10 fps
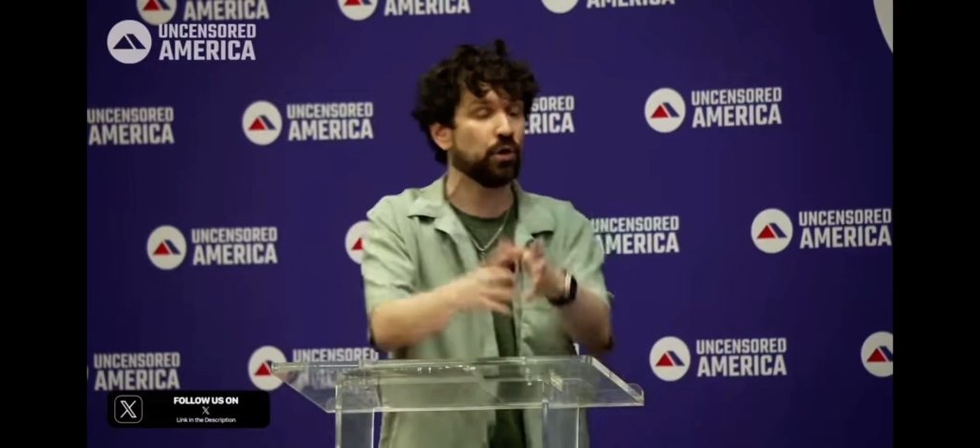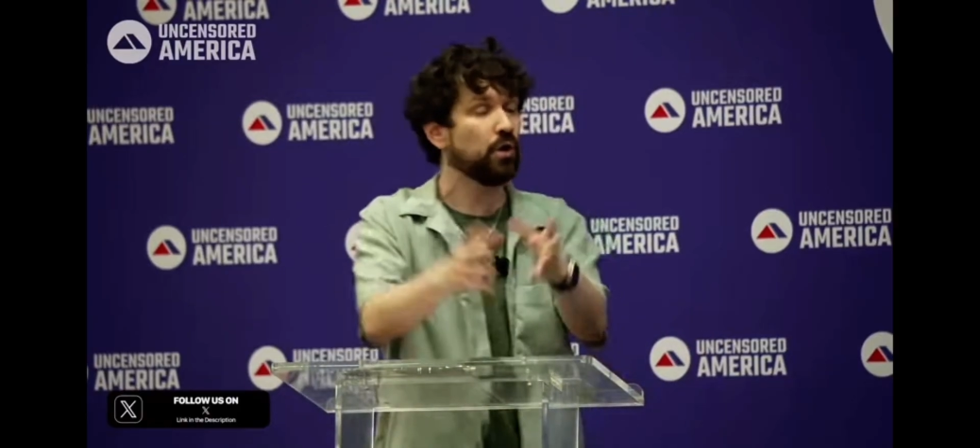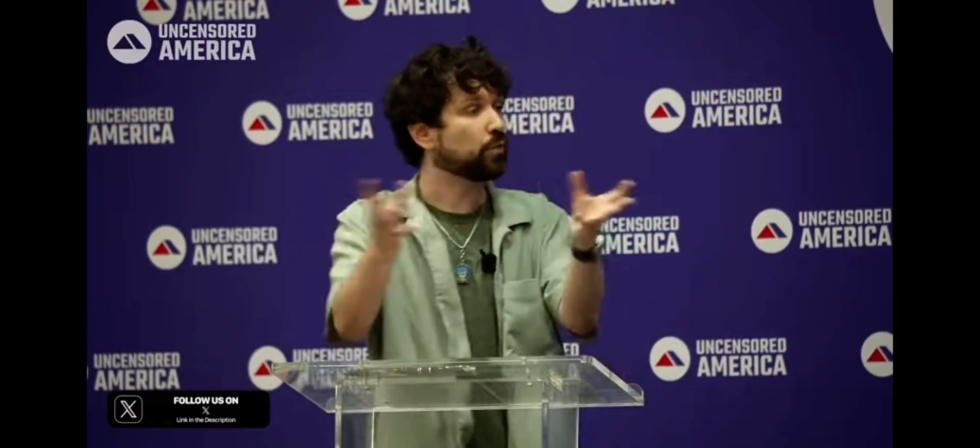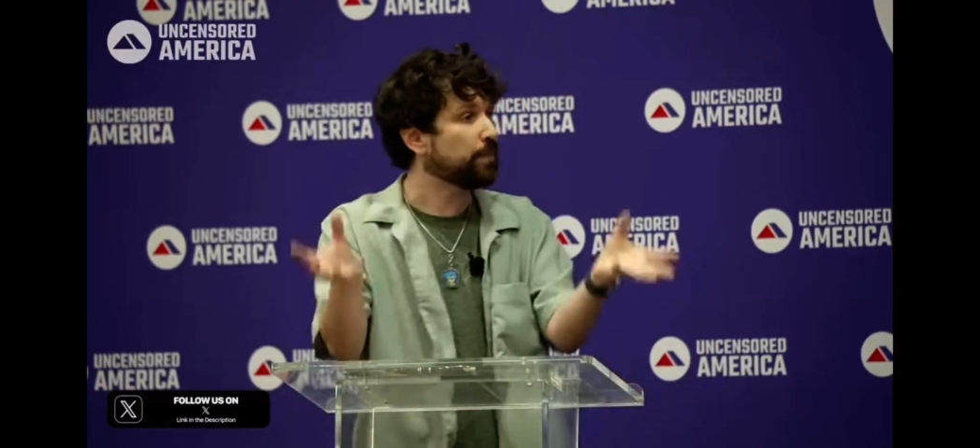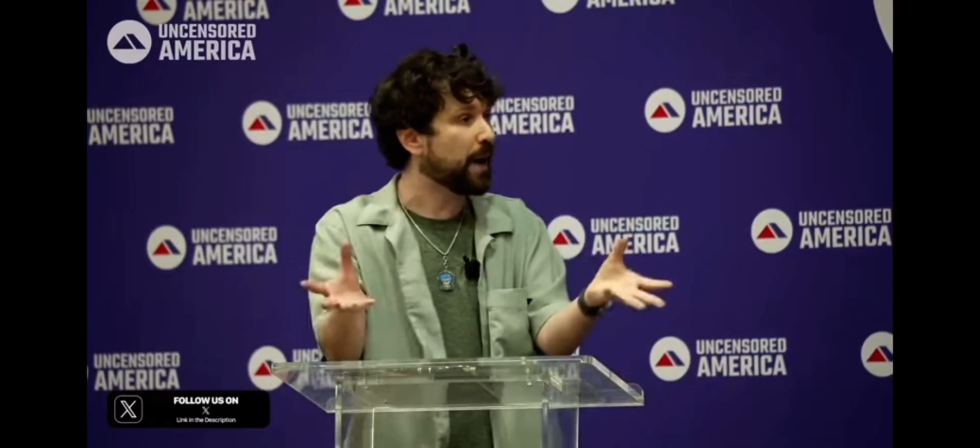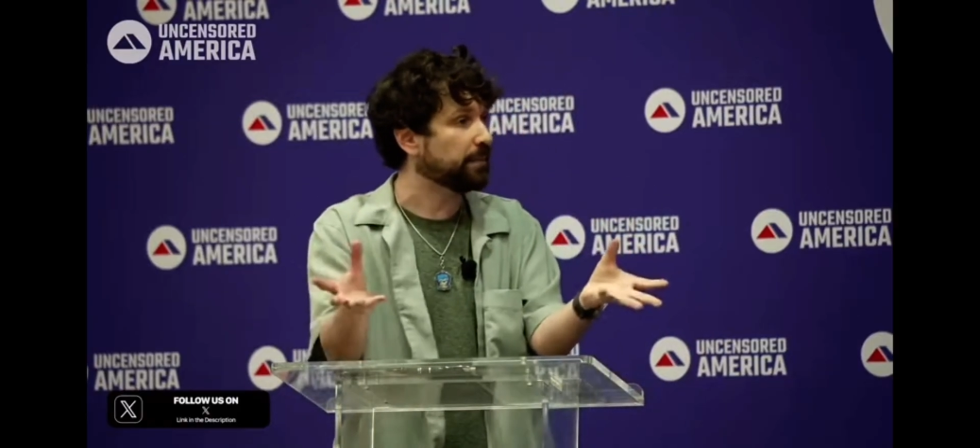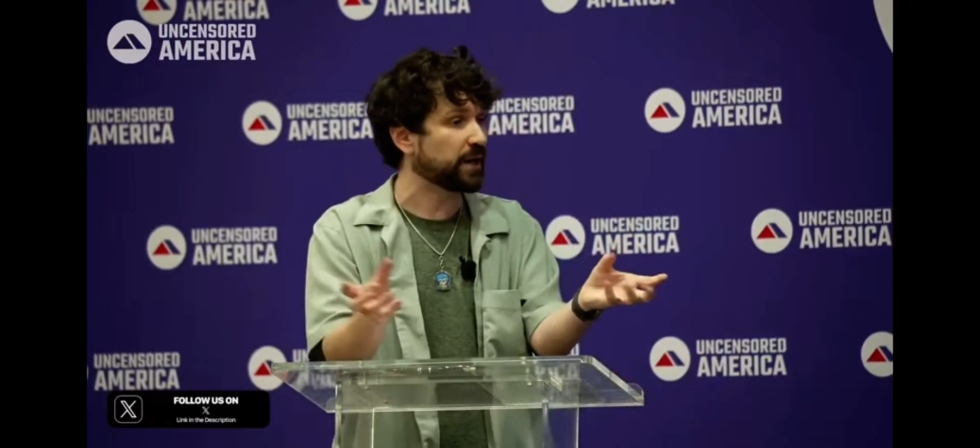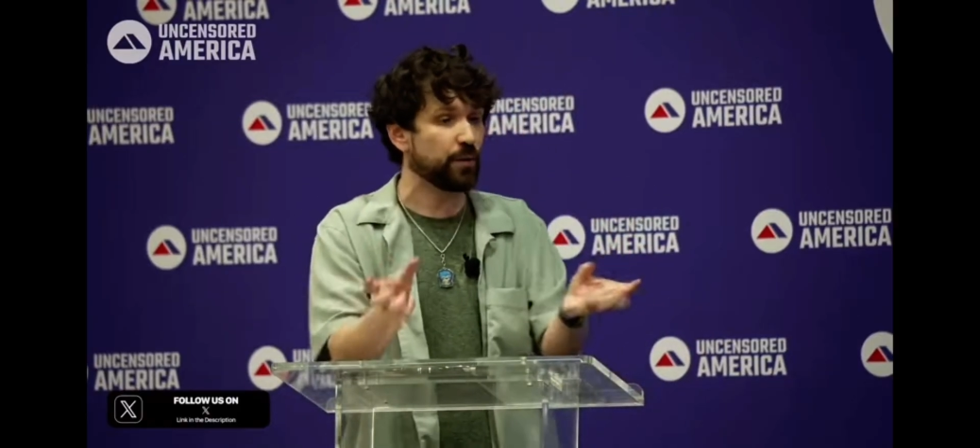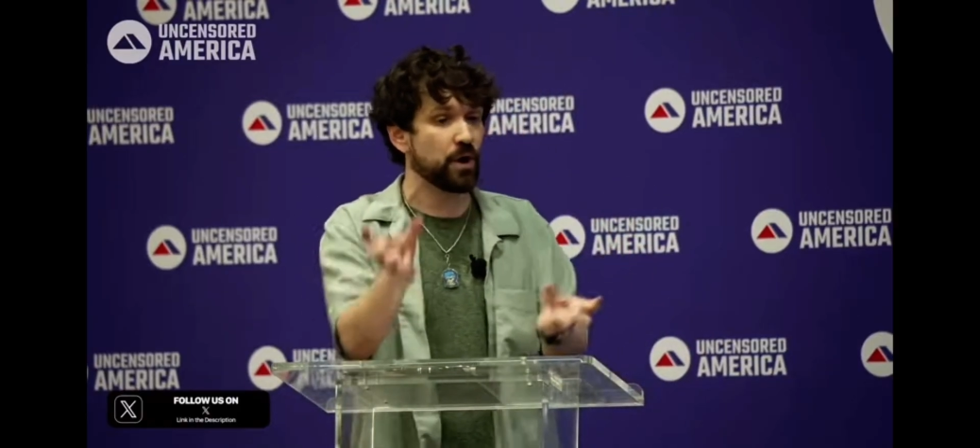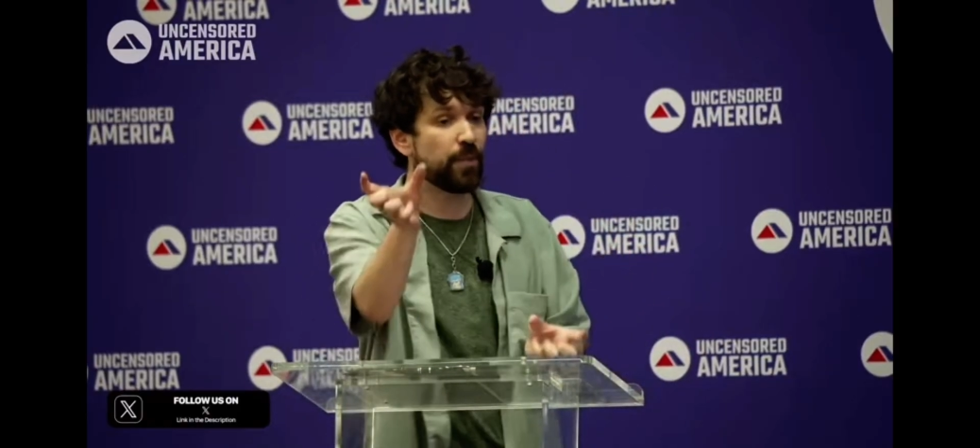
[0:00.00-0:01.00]
republic.
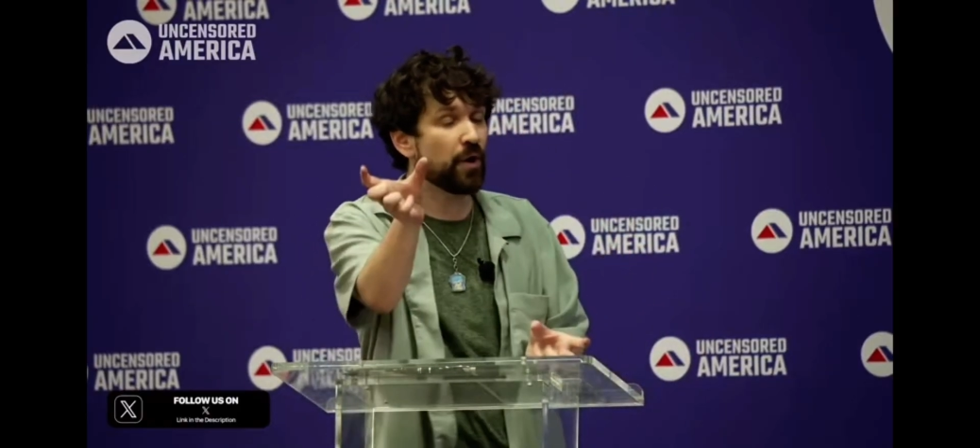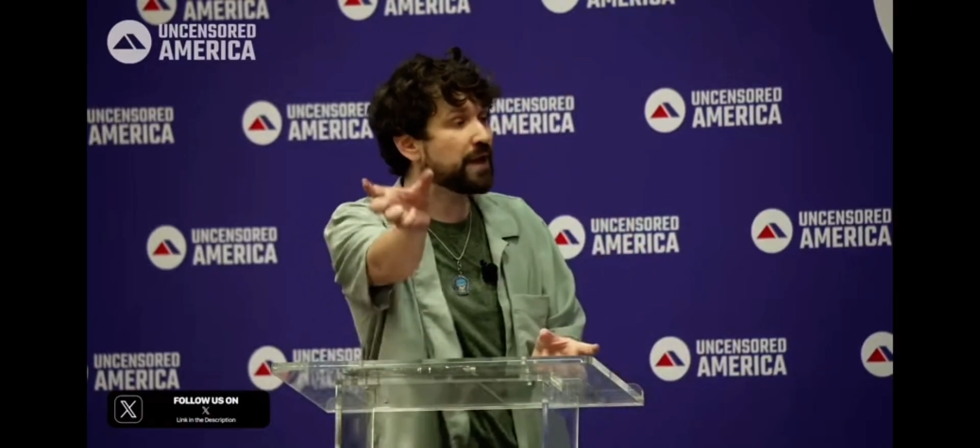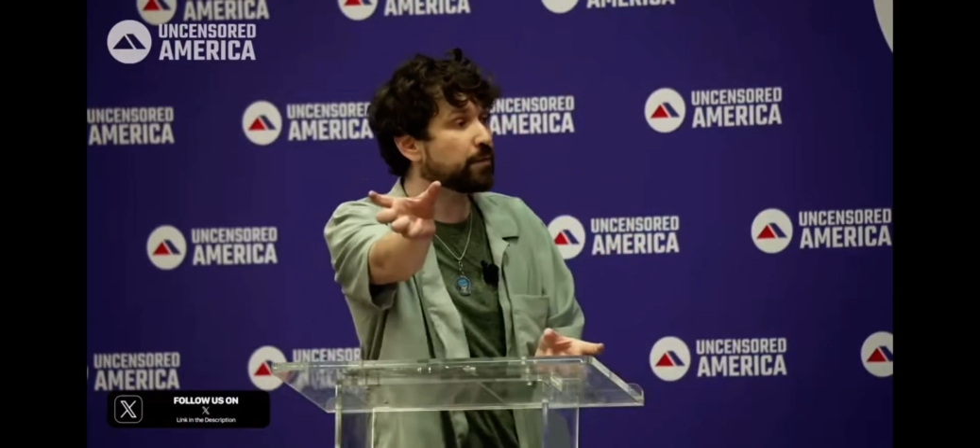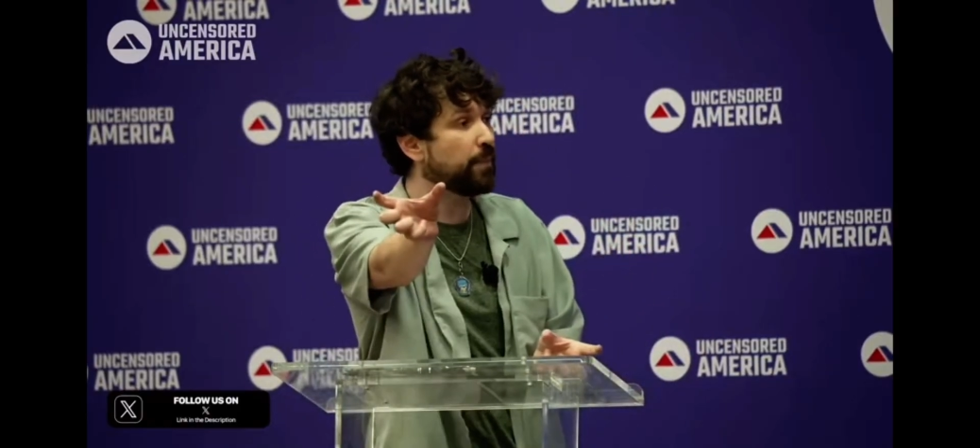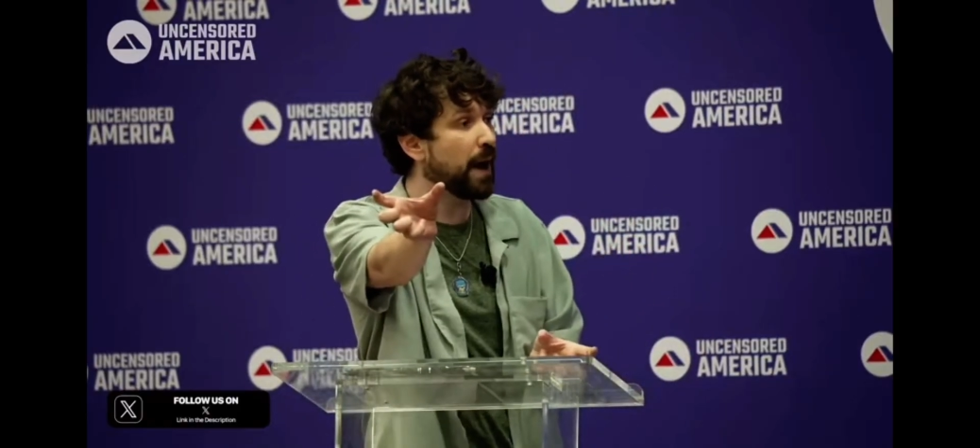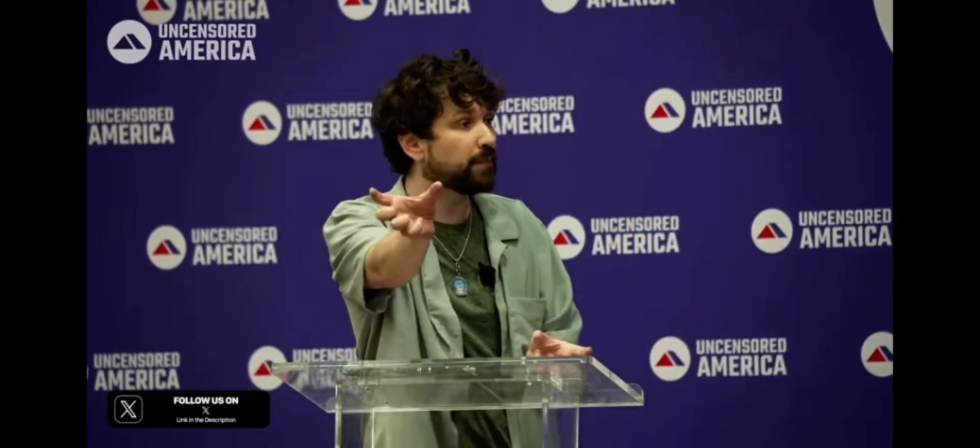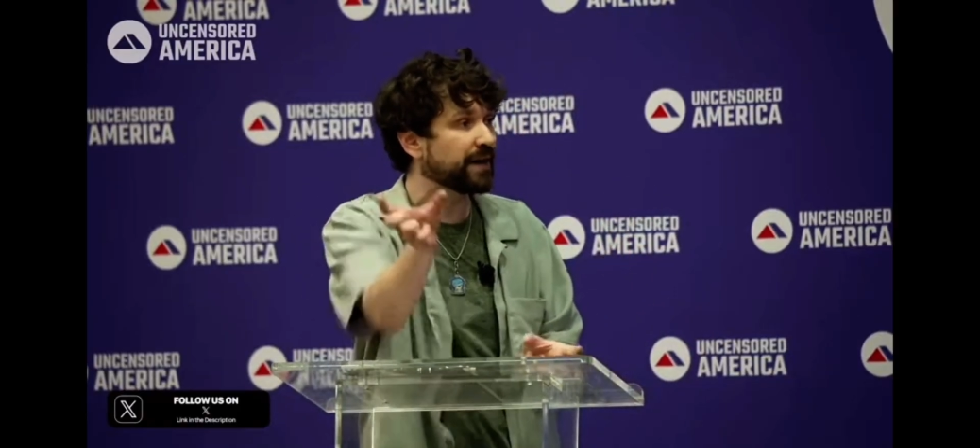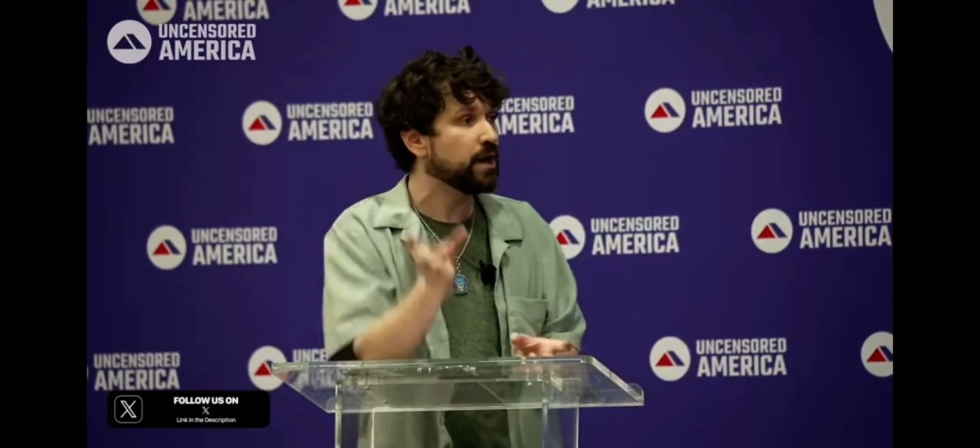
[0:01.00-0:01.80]
We are both a republic,